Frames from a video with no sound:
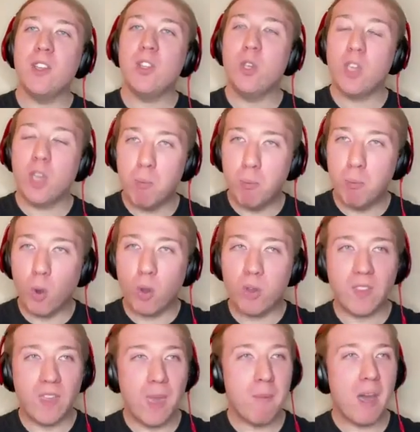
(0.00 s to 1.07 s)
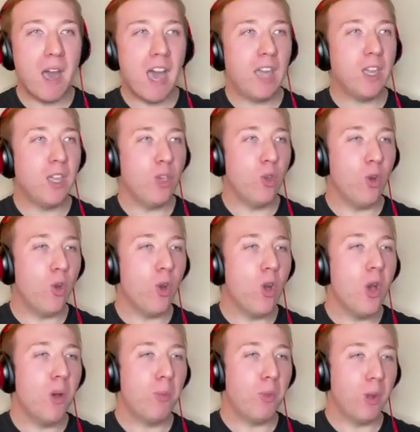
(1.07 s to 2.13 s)
You can book them at your
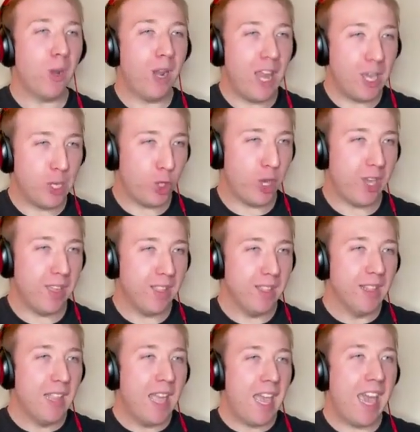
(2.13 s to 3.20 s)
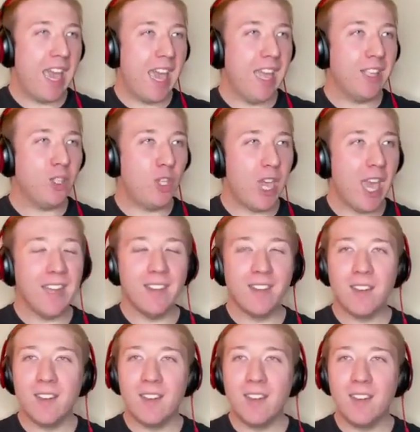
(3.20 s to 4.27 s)
pleasure.
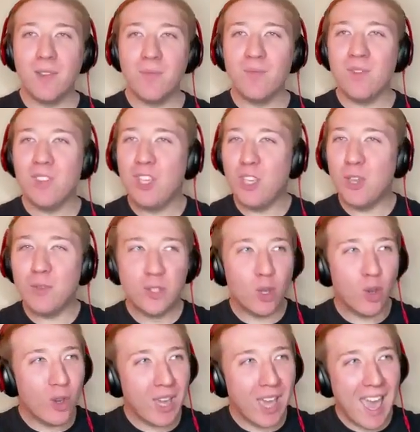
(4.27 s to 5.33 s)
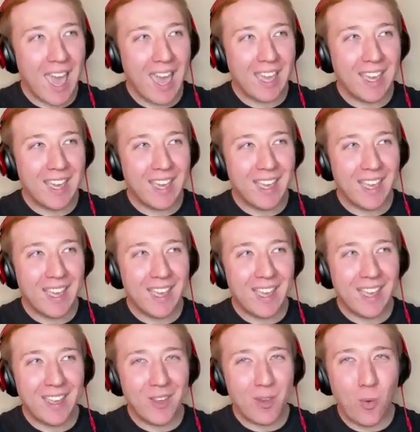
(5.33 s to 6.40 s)
Jen, you've took a
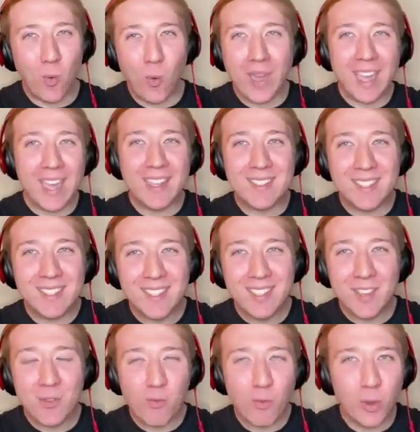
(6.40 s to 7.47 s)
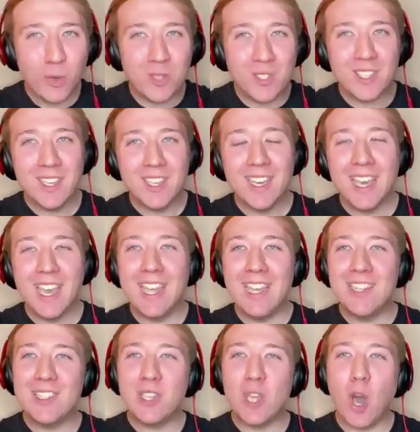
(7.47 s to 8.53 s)
weird route
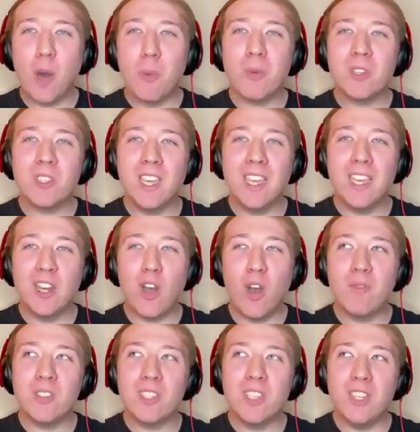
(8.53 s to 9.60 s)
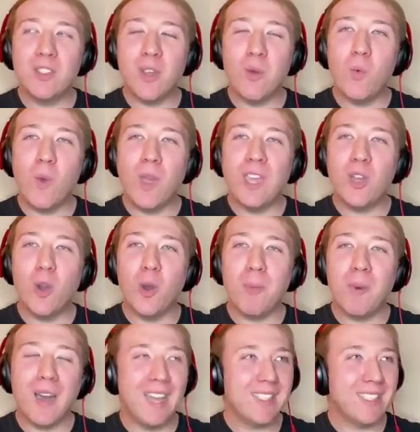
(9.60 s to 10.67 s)
into opera singing. Obviously, you don't wake up
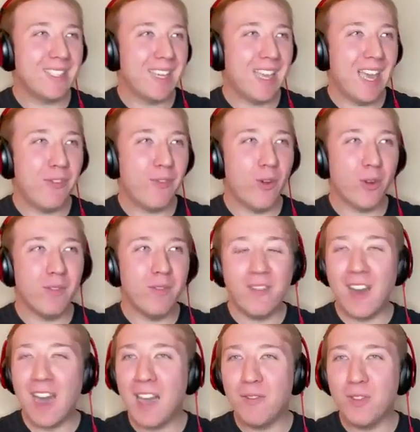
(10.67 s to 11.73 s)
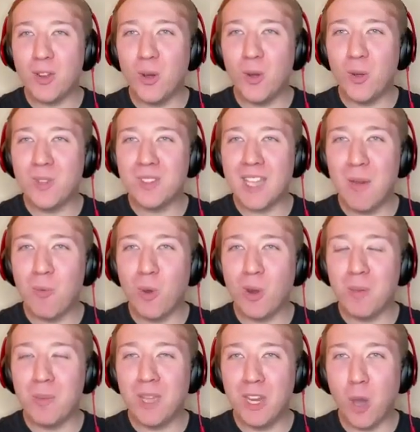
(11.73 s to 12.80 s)
as a 4 and 5-year-old and want to
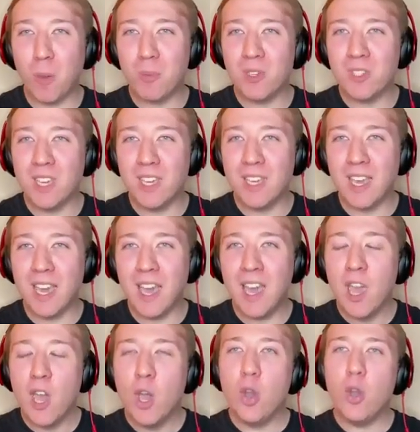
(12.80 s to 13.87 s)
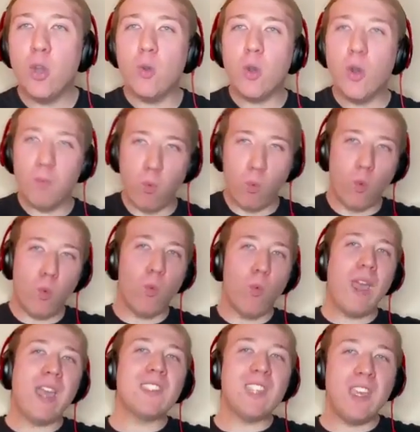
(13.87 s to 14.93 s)
be an opera singer.
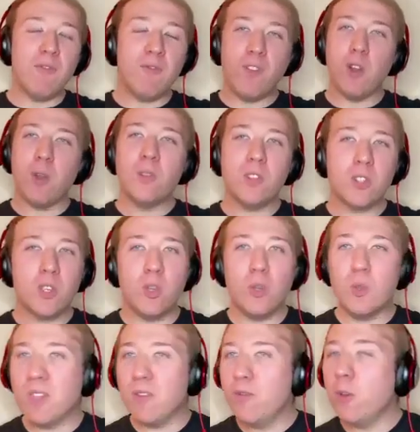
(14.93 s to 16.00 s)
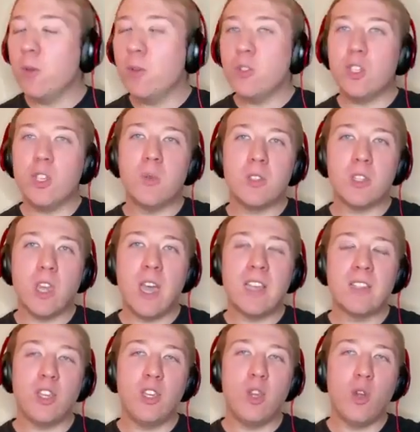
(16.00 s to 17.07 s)
Where's the influence? Who's influenced you as
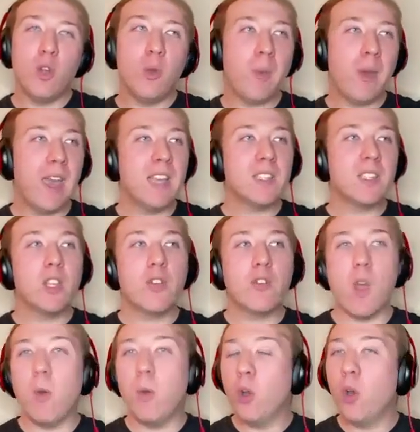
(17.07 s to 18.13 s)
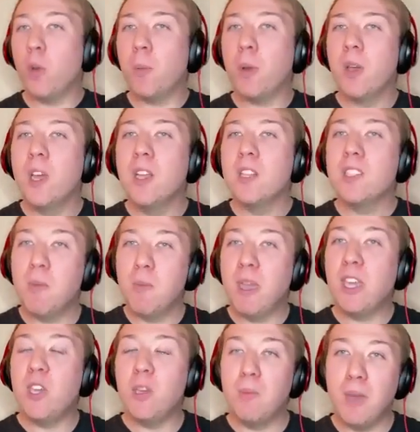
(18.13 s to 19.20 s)
a young person growing up to
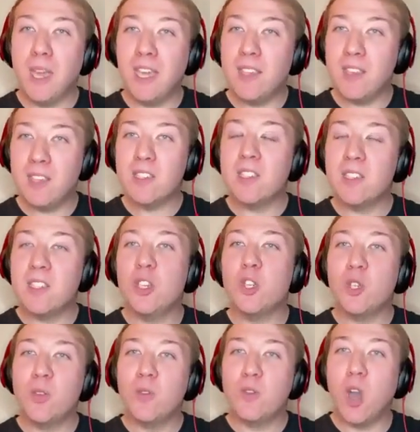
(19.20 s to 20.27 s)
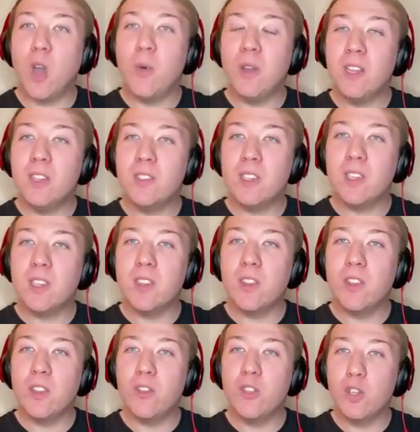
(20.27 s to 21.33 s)
make you make this decision of going into
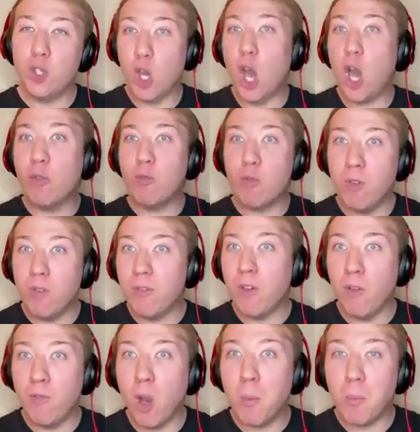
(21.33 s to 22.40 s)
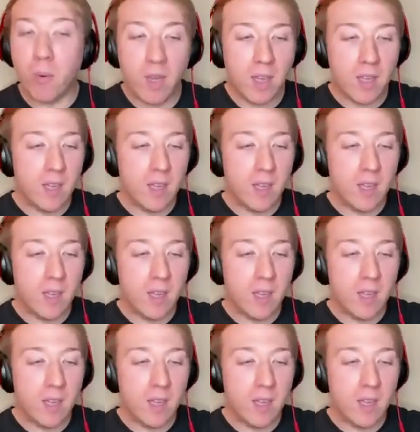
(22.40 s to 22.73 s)
the genre of opera?